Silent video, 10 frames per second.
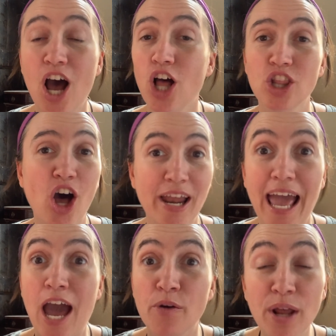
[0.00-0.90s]
a lot
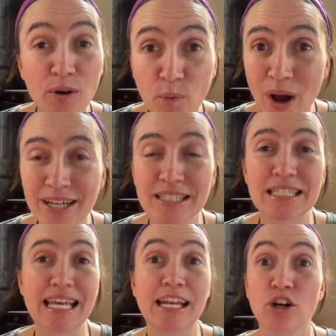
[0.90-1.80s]
out at
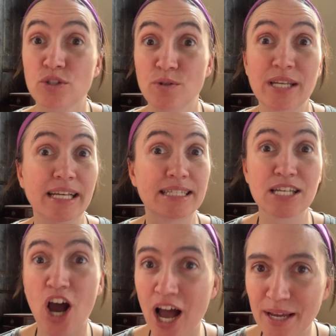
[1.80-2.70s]
once, and it also takes
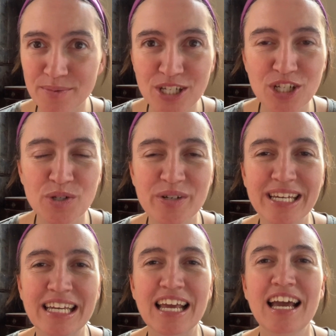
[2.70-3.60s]
time to do
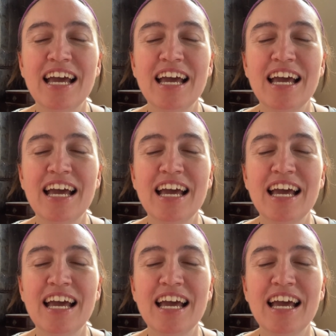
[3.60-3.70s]
it.